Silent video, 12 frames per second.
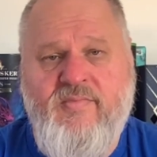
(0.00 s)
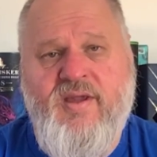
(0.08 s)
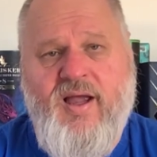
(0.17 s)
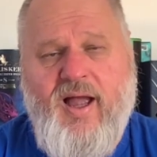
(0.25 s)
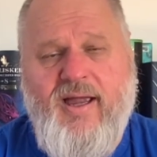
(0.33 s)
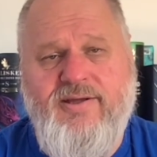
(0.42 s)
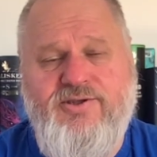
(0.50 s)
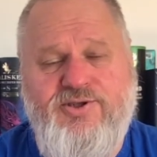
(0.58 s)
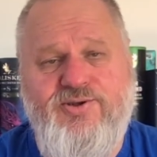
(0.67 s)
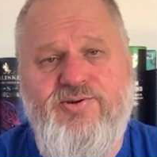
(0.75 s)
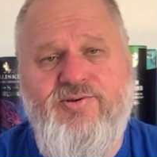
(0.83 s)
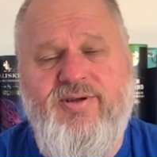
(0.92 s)
I
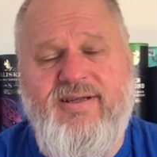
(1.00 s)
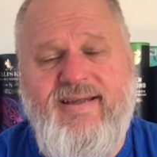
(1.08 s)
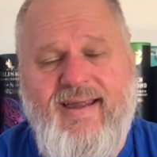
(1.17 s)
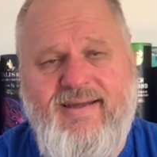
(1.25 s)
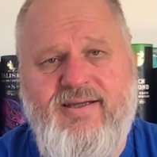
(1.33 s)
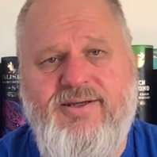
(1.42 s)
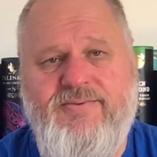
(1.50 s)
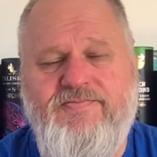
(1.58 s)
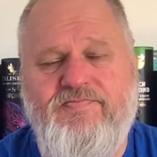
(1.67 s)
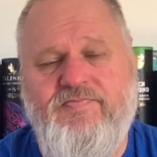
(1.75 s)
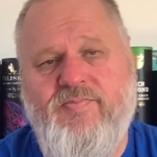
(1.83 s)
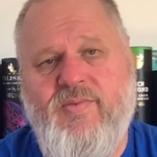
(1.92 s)
do get
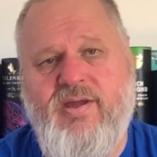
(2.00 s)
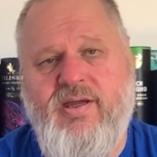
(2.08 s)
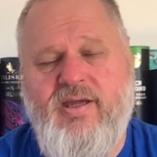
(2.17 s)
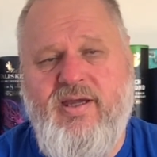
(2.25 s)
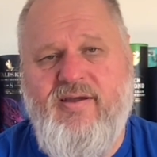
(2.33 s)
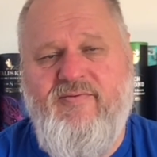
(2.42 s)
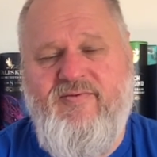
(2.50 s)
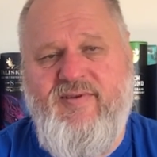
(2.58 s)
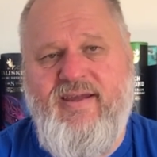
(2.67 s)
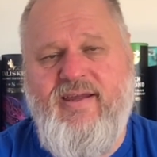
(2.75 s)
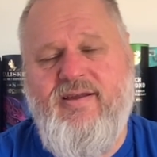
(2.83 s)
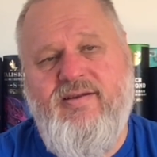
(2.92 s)

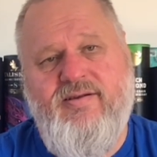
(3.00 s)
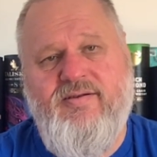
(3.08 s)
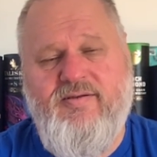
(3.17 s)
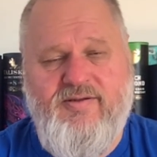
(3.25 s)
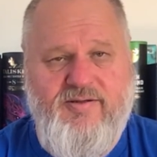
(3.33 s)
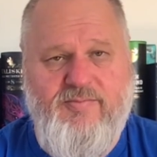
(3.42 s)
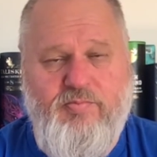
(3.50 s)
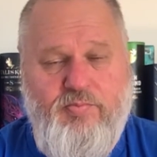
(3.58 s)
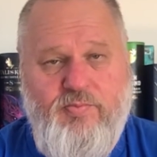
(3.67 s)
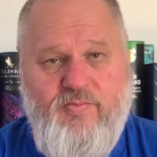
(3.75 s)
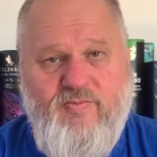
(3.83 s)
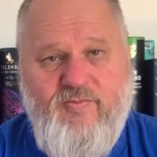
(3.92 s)
the
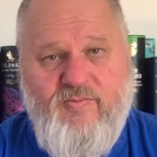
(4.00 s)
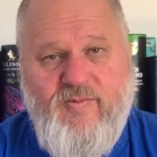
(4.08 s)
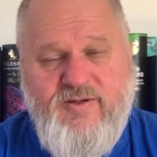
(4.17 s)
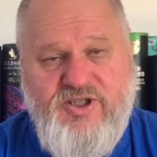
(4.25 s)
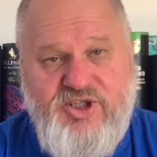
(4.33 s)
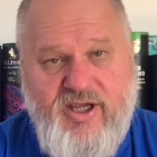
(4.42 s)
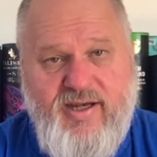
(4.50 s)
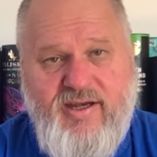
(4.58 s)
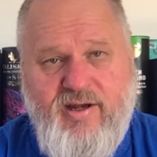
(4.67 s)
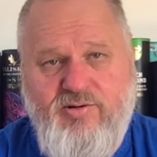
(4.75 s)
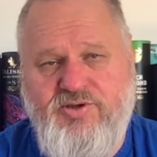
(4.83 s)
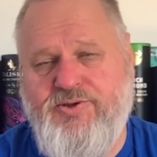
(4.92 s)
sherry
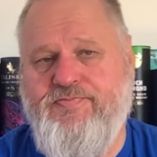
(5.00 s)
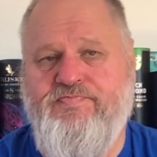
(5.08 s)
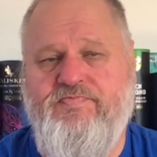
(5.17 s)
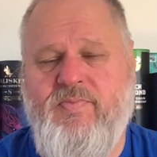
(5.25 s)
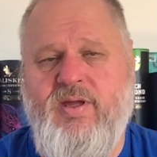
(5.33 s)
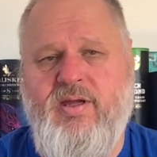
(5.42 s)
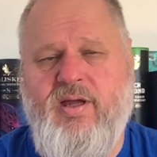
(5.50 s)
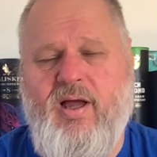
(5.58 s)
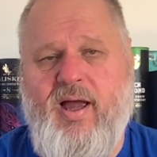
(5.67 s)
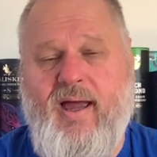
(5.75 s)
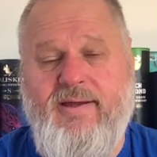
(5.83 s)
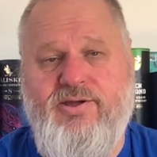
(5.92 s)
notes.
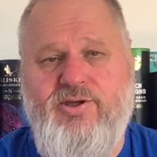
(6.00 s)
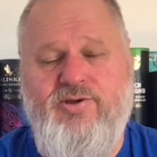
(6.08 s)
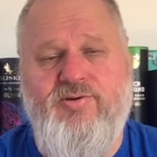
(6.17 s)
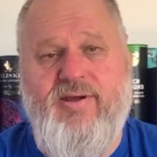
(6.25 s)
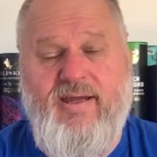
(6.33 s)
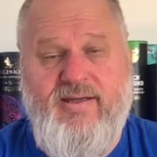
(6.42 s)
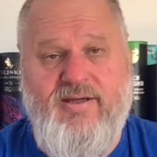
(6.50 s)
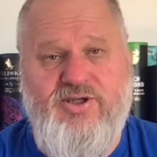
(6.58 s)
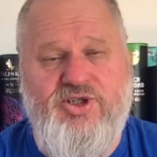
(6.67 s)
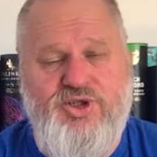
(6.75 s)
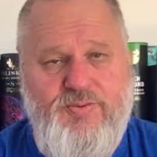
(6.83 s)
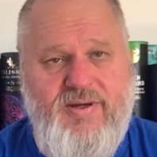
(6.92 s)
I do get the
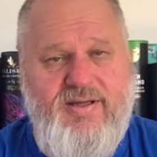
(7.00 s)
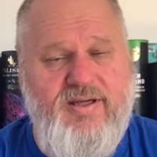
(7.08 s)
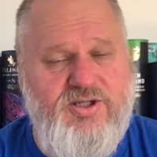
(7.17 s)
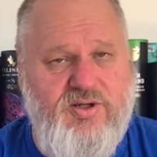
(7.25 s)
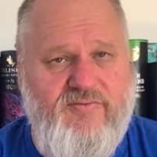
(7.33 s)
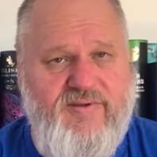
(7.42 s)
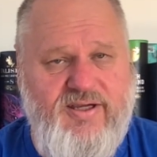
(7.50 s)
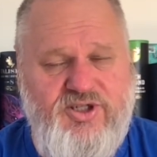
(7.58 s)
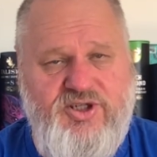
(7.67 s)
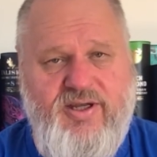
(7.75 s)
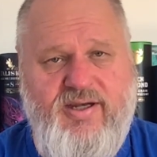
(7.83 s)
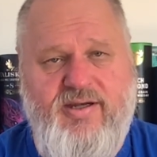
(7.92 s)
sweetness of that
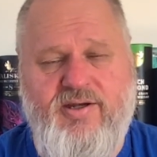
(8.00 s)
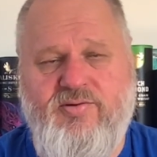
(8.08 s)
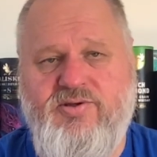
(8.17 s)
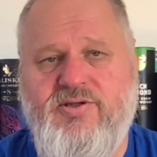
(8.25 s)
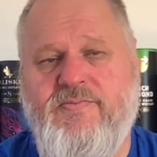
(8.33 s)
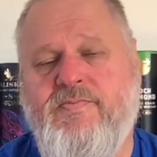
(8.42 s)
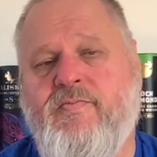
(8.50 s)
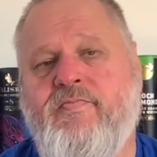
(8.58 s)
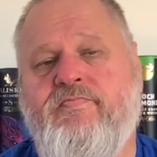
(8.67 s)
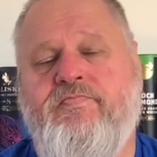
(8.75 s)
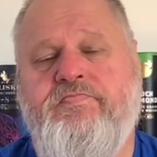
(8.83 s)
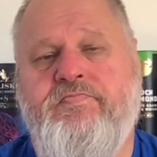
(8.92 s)
sherry note.
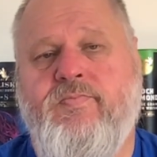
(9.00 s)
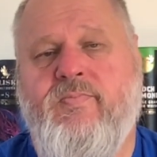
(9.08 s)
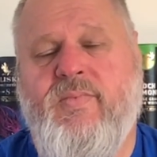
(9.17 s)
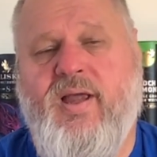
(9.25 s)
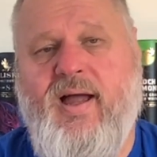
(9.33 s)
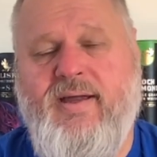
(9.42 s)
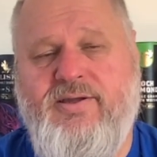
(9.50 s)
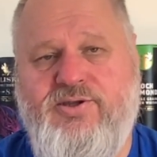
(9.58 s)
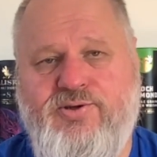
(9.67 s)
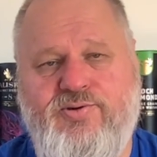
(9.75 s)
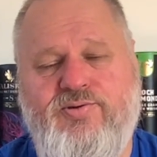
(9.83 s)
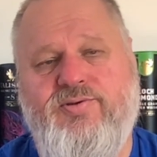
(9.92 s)
I
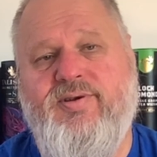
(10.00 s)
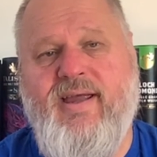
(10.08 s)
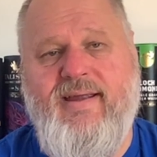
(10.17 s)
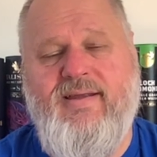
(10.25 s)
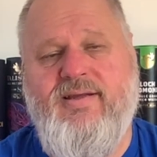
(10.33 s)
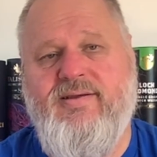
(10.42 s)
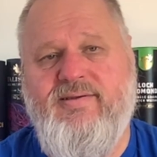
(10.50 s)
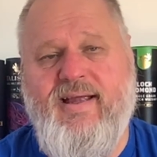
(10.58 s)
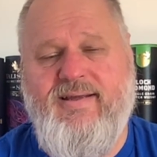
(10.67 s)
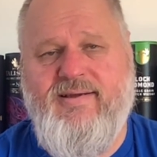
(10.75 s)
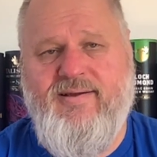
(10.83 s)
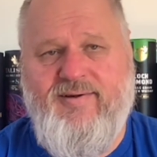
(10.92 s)
do get
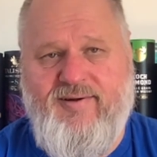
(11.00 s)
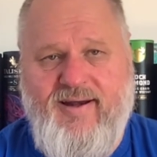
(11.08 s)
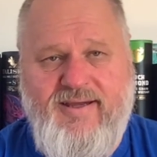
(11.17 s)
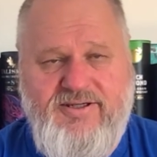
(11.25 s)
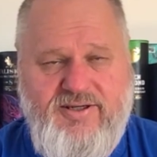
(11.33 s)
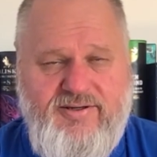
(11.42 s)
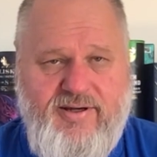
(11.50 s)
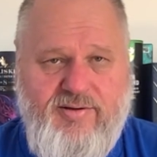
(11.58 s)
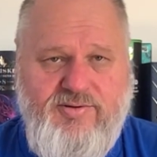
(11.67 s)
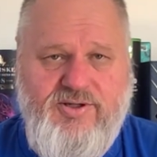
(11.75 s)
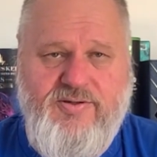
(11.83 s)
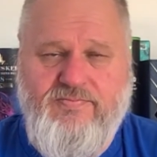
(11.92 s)
that raisin
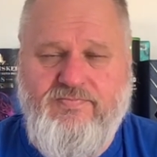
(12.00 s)
notes.